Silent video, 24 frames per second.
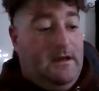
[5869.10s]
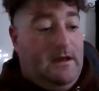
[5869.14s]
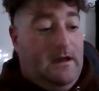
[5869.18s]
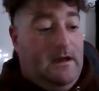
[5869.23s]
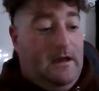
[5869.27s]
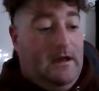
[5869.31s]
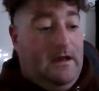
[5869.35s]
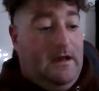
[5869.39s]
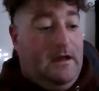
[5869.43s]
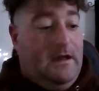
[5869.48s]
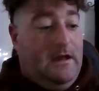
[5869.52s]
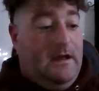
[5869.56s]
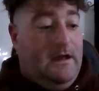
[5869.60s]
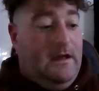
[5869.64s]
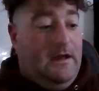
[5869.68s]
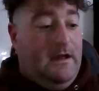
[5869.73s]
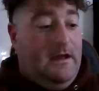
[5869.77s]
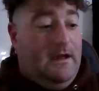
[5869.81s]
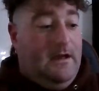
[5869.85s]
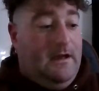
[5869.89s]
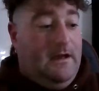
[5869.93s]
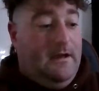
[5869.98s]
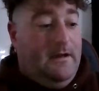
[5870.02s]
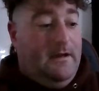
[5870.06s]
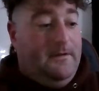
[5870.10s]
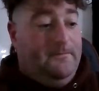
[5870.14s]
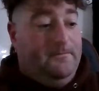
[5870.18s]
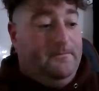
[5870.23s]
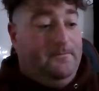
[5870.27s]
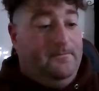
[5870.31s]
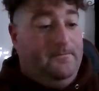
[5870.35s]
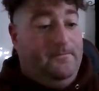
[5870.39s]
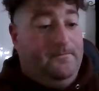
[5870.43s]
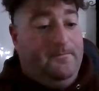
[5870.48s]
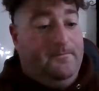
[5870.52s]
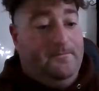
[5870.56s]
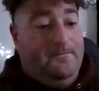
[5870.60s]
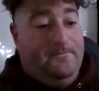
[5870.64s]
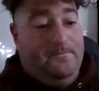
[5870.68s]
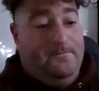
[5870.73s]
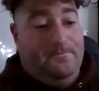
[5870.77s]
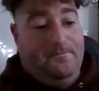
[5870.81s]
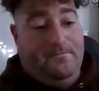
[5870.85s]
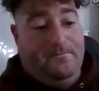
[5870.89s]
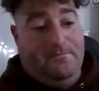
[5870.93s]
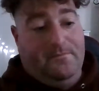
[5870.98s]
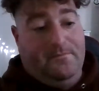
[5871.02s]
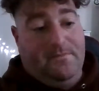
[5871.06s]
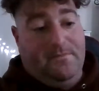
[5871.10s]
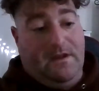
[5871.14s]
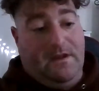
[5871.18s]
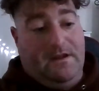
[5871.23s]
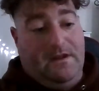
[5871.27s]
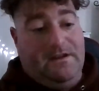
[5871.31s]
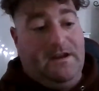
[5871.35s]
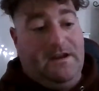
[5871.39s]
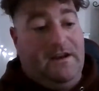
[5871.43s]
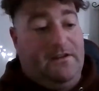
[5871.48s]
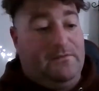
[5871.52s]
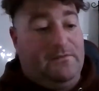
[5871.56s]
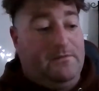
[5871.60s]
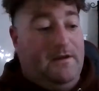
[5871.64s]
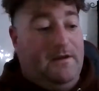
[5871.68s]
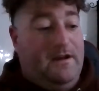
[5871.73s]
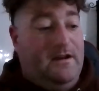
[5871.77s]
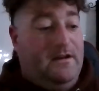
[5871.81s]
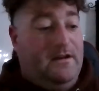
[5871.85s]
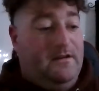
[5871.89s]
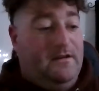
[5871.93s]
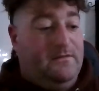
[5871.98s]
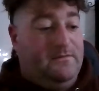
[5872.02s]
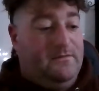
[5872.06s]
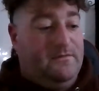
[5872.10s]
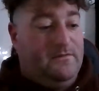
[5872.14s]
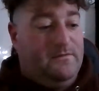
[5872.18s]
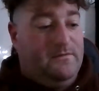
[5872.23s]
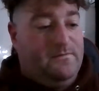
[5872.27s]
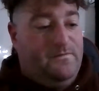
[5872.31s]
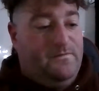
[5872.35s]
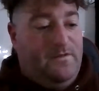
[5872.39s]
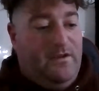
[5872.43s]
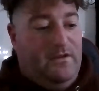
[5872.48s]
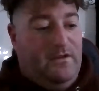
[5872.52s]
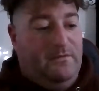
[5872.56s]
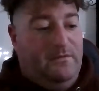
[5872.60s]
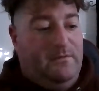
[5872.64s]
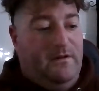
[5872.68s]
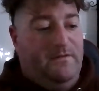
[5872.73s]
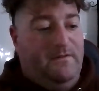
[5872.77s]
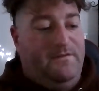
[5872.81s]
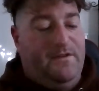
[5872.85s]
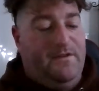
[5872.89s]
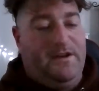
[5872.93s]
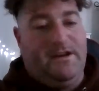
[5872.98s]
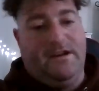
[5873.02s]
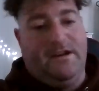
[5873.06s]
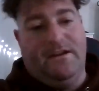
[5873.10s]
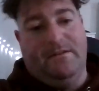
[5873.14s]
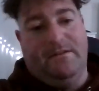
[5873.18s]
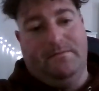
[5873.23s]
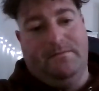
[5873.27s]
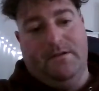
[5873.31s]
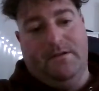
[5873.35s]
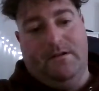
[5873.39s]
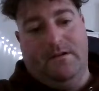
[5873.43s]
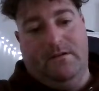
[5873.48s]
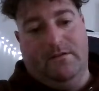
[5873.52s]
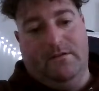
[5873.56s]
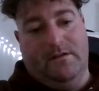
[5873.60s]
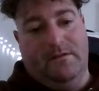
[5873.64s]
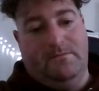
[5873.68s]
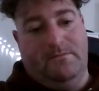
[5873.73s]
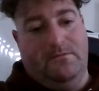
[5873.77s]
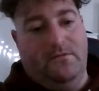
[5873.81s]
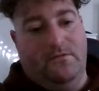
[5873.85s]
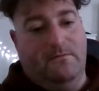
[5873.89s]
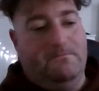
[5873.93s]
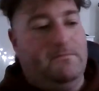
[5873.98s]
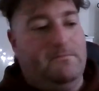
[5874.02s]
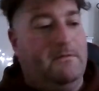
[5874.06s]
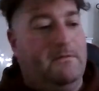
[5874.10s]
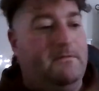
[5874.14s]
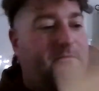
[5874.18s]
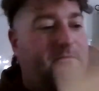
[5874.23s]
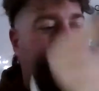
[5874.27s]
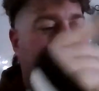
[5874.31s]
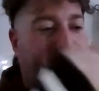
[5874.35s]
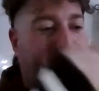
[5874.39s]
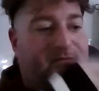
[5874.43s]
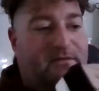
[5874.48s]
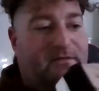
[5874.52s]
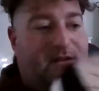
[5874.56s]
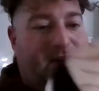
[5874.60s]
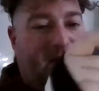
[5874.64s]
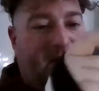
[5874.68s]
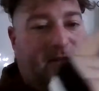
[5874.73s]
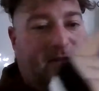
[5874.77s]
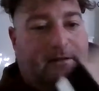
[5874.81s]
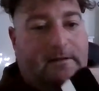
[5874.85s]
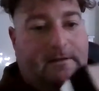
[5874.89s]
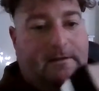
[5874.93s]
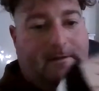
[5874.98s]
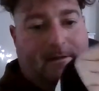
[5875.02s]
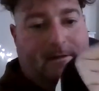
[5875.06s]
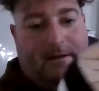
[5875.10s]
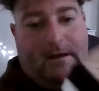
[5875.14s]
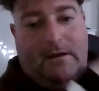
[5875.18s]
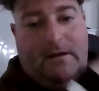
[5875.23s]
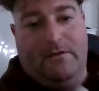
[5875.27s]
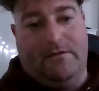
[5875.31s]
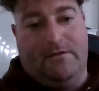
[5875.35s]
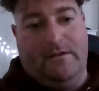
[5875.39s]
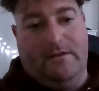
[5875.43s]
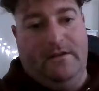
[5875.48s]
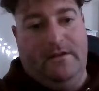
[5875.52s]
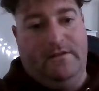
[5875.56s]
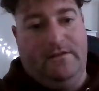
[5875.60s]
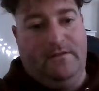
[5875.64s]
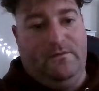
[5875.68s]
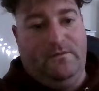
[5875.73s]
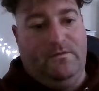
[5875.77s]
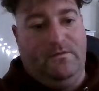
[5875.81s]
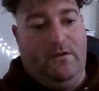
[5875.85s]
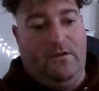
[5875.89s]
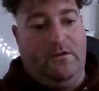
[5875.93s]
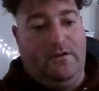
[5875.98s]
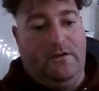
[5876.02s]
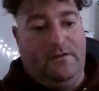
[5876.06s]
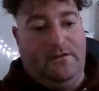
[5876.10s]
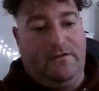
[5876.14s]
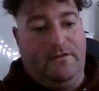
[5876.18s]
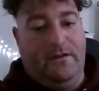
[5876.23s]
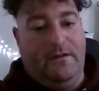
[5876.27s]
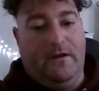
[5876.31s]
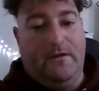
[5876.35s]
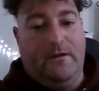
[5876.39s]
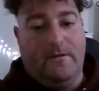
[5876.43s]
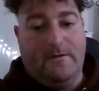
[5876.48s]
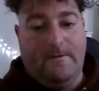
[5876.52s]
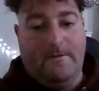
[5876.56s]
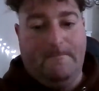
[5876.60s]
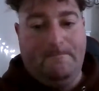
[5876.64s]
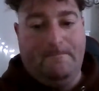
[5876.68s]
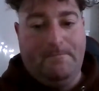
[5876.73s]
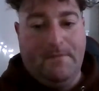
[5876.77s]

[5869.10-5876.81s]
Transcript: I did explain on a few of my videos, but I'm going to put bubble wrap around locos and rolling stock